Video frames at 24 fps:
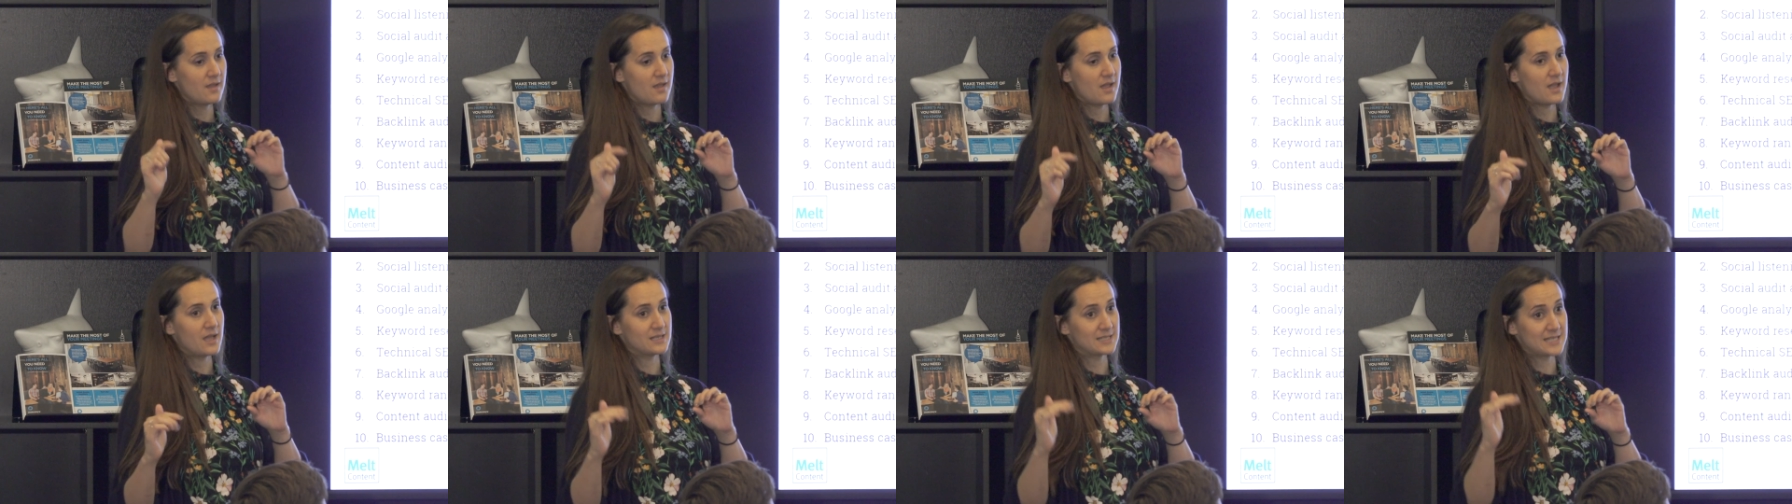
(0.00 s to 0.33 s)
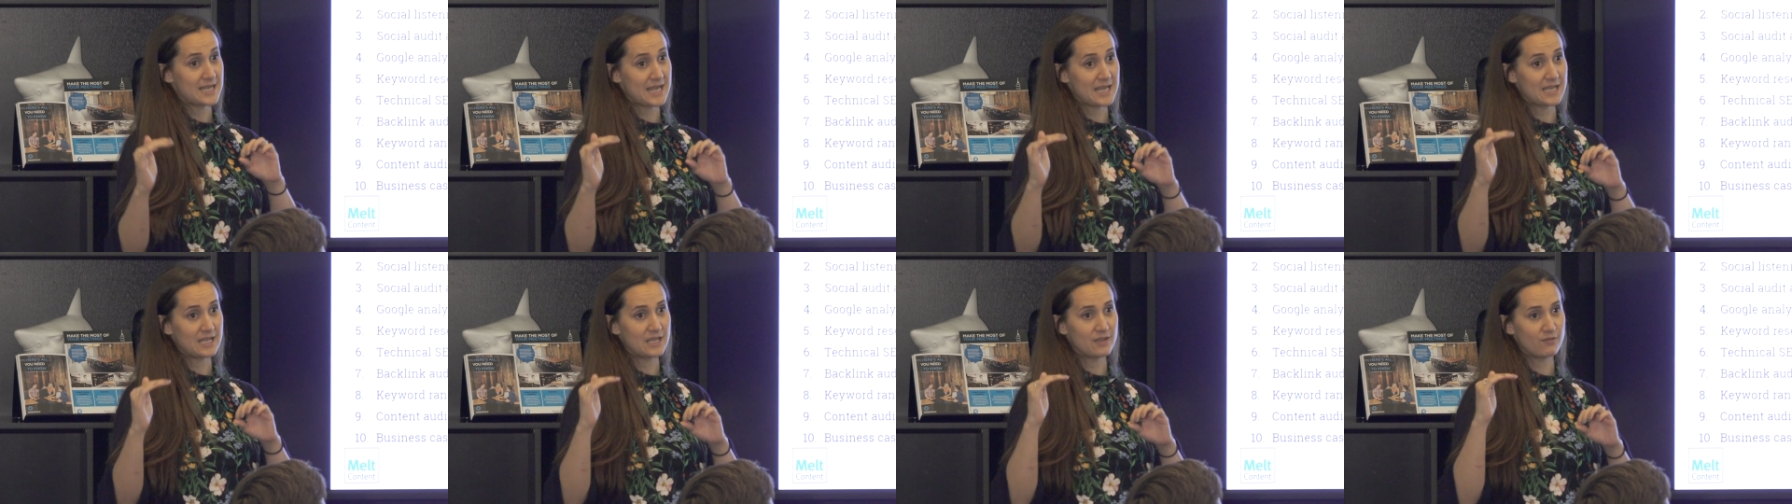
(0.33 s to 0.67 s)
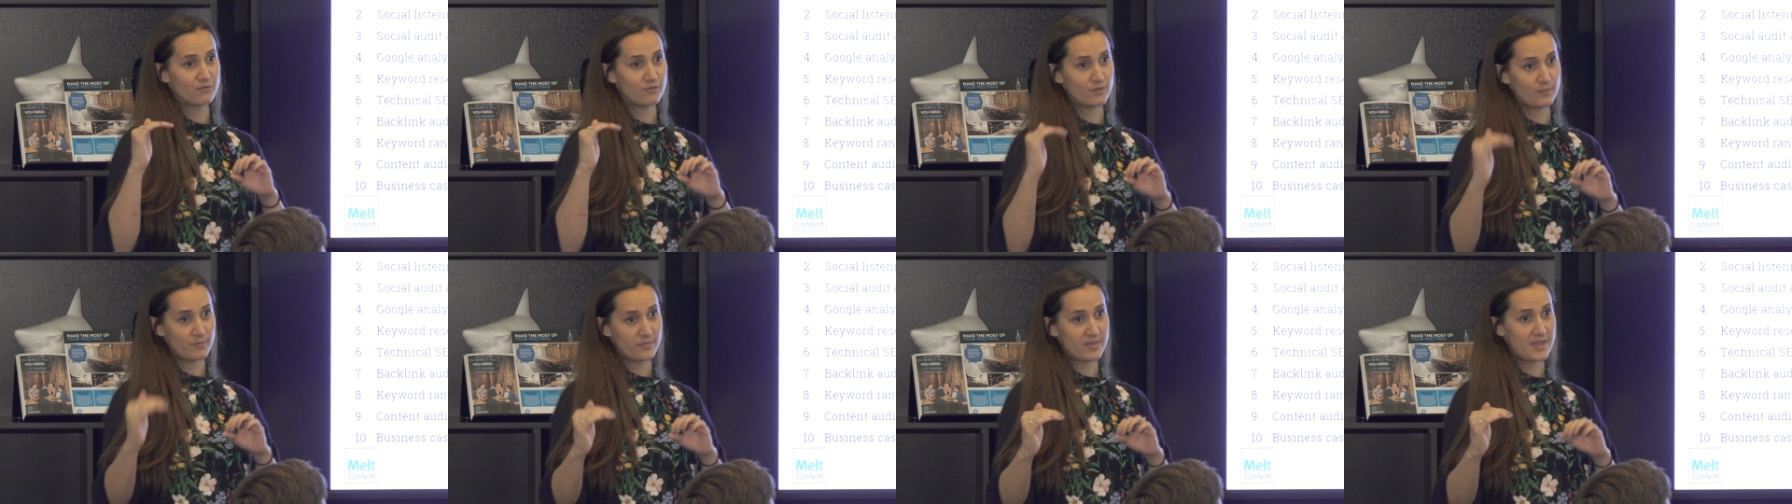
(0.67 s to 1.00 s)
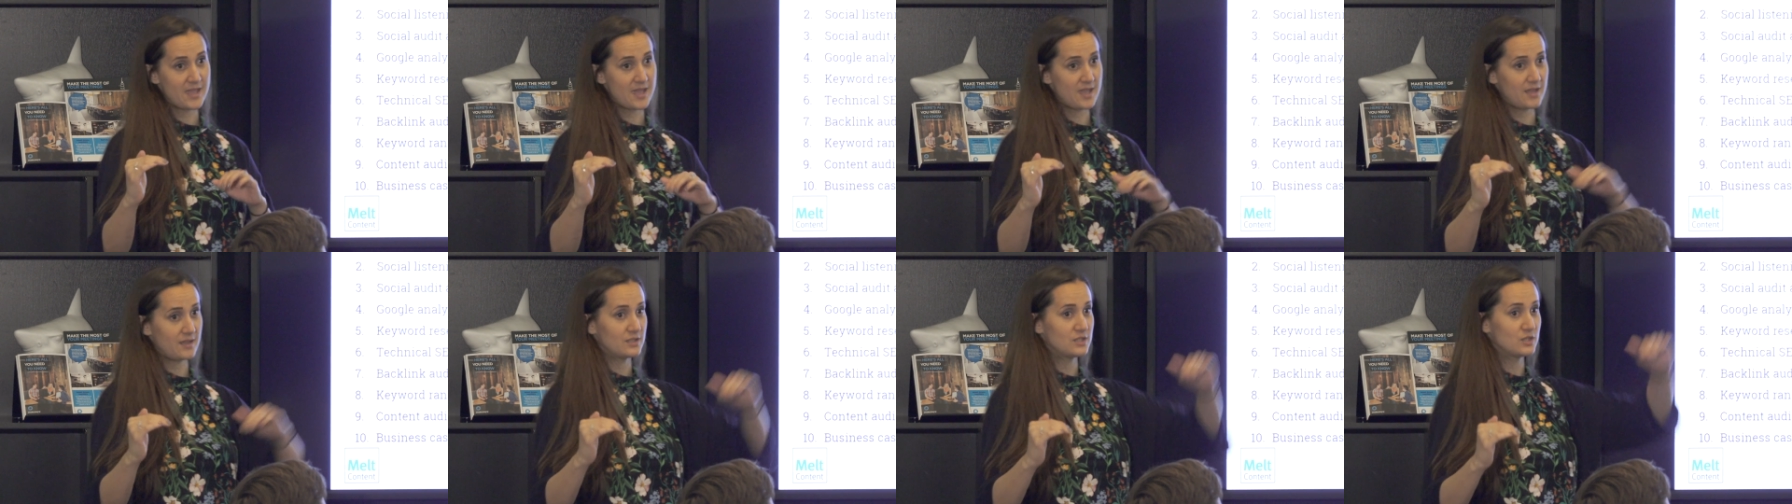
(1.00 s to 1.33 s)
and take it from
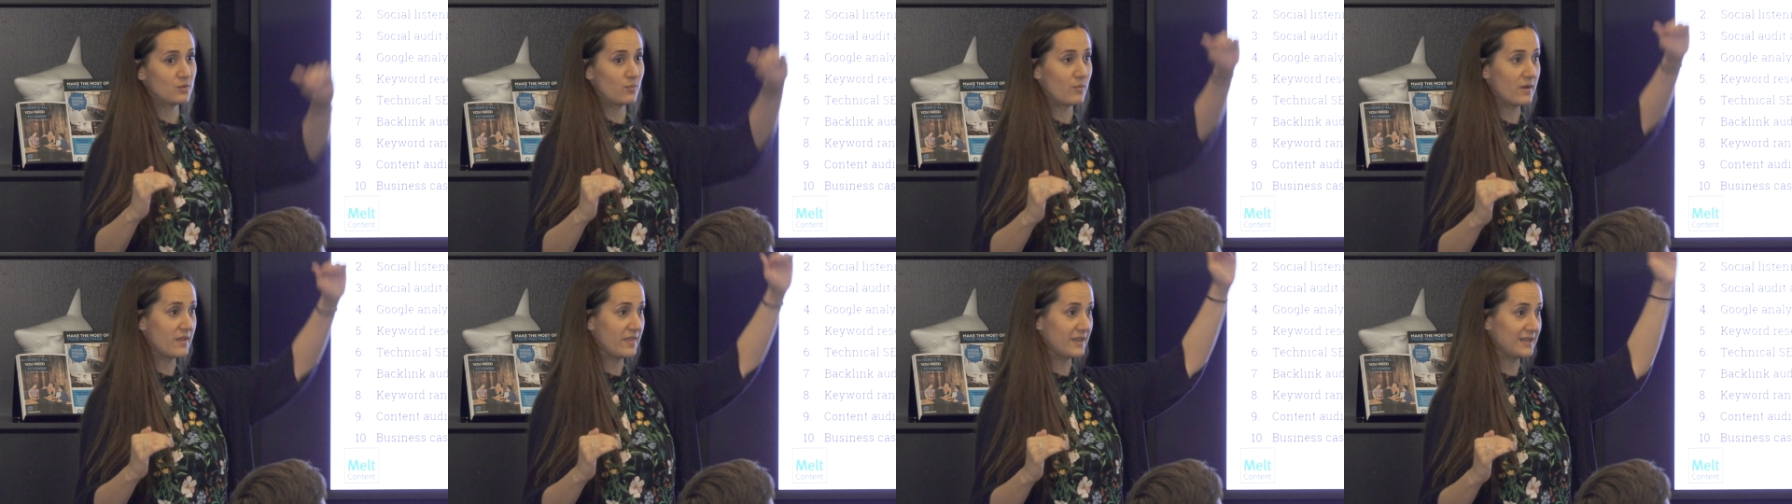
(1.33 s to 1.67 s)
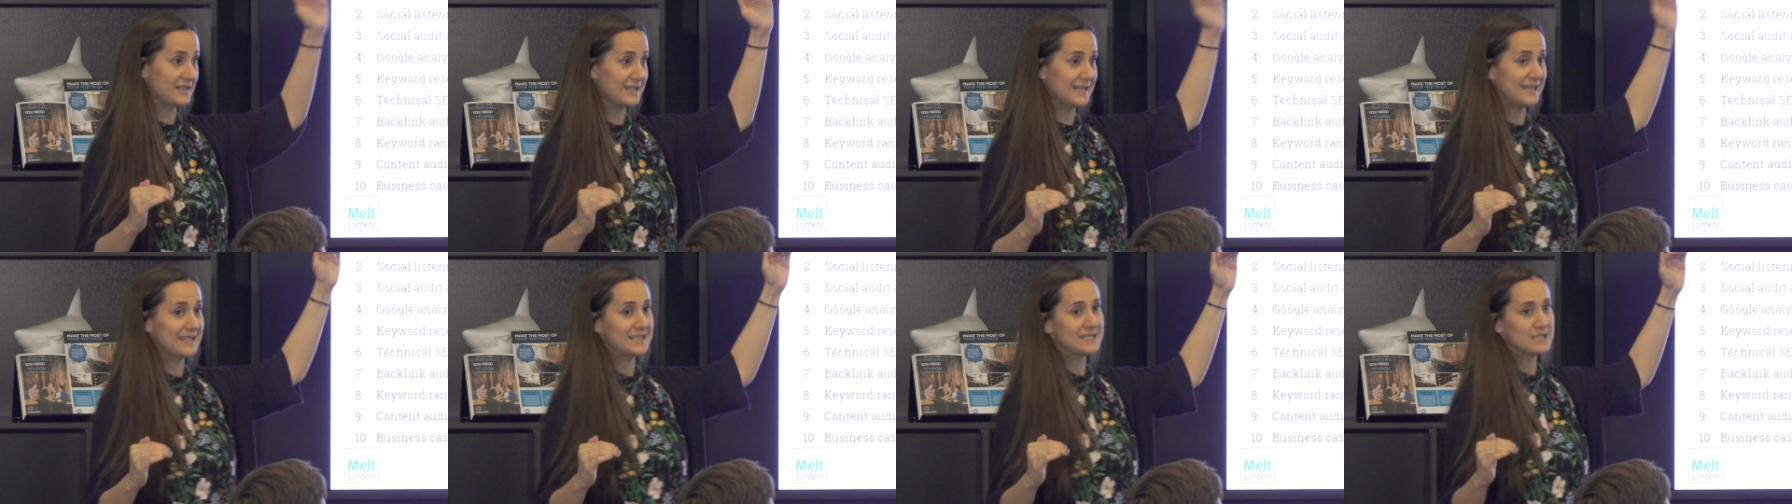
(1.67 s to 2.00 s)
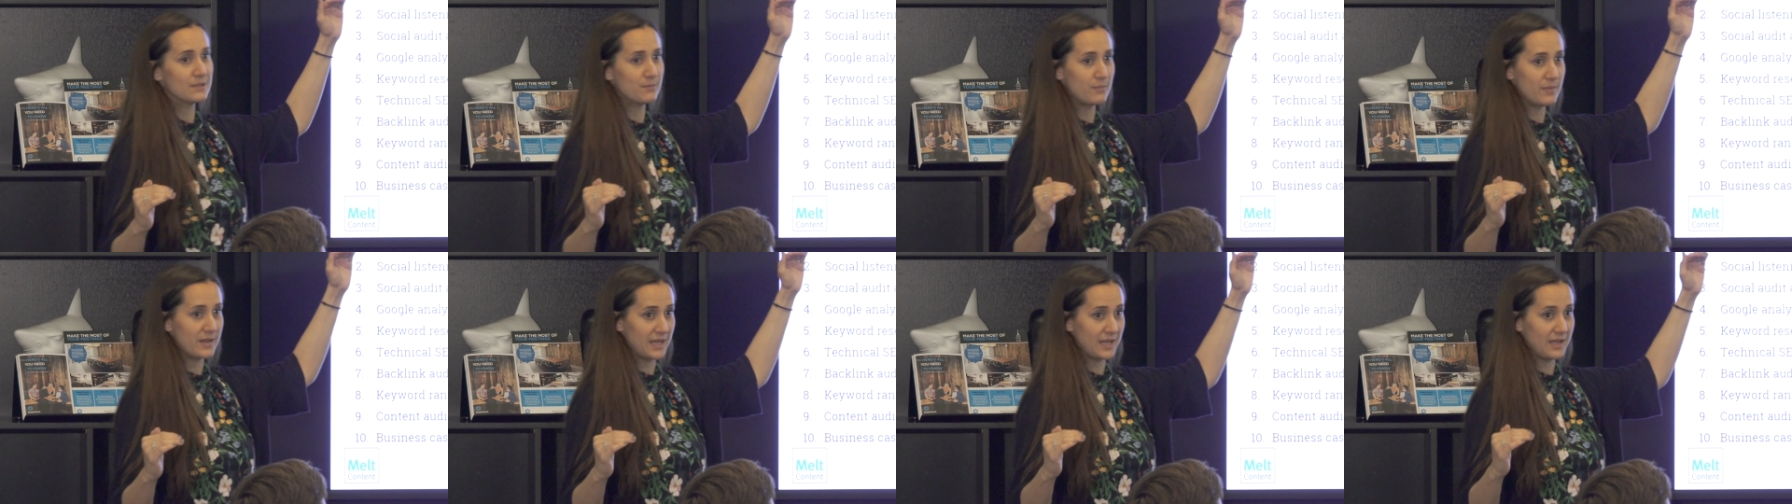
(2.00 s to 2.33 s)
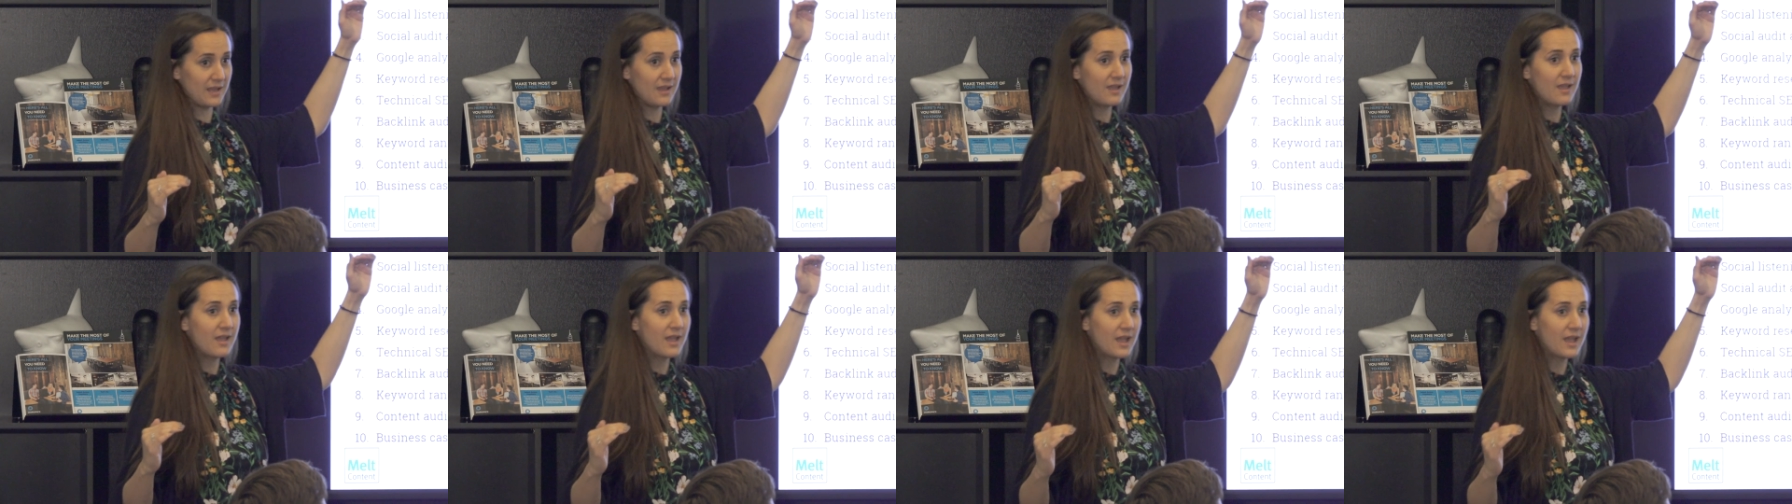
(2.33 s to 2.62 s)
there to where they need to be,